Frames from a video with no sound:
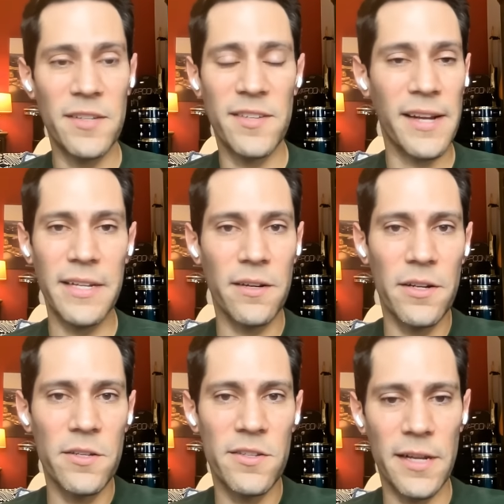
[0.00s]
my second year
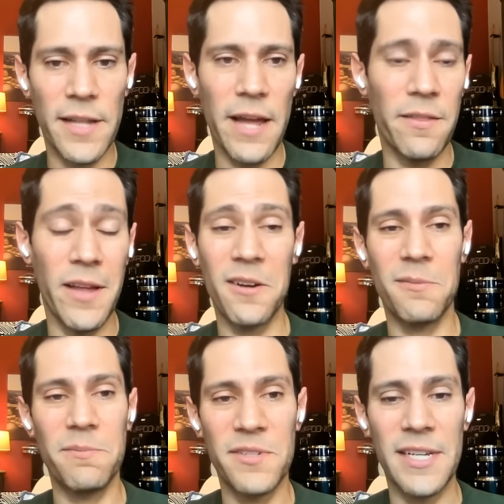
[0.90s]
at UCLA,
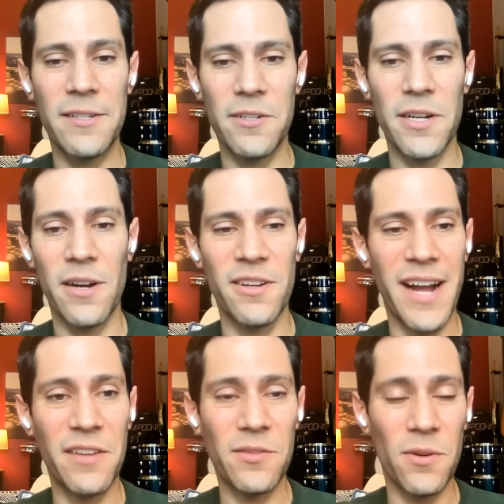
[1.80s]
their senior year in
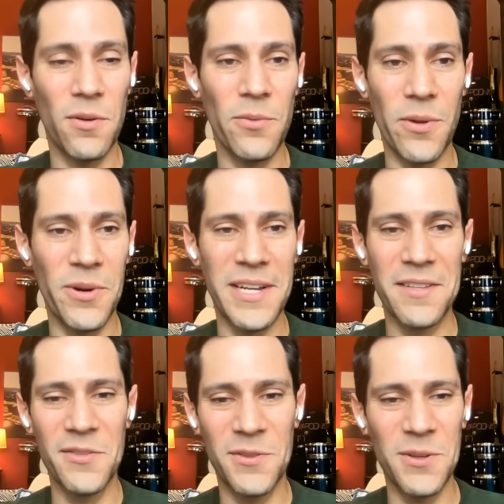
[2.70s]
high school, we were in
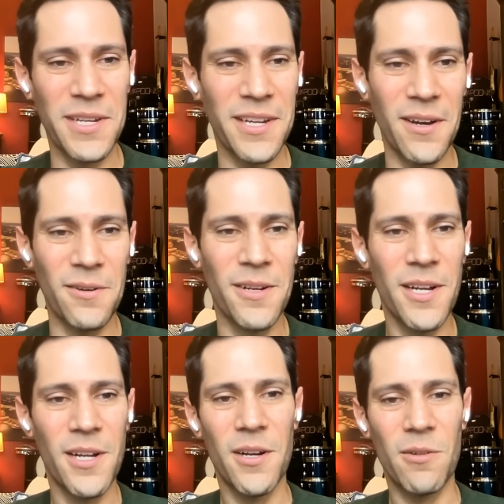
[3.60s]
the studio
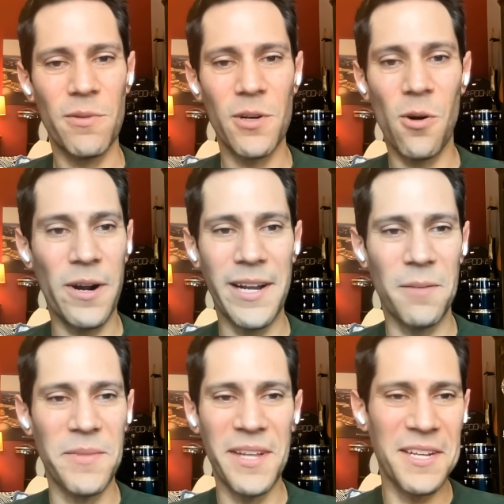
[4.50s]
recording
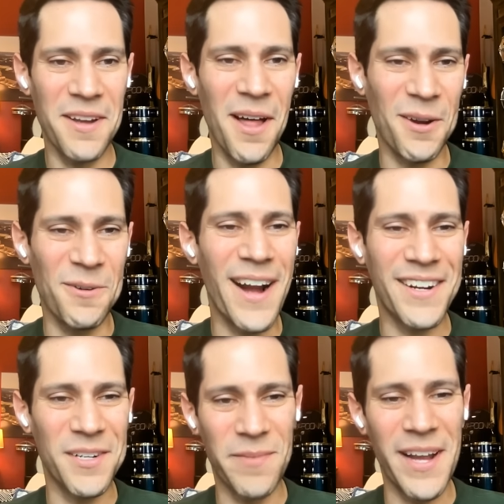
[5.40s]
$1 million
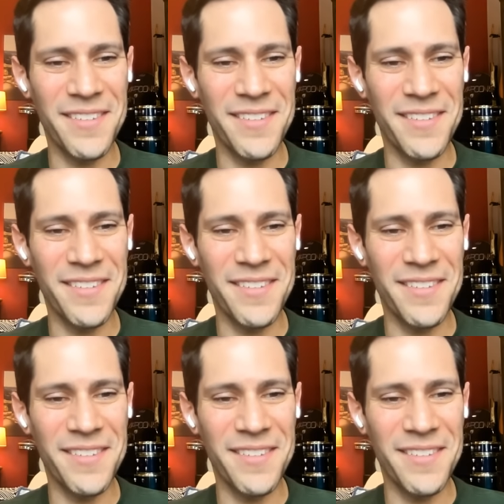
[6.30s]
record,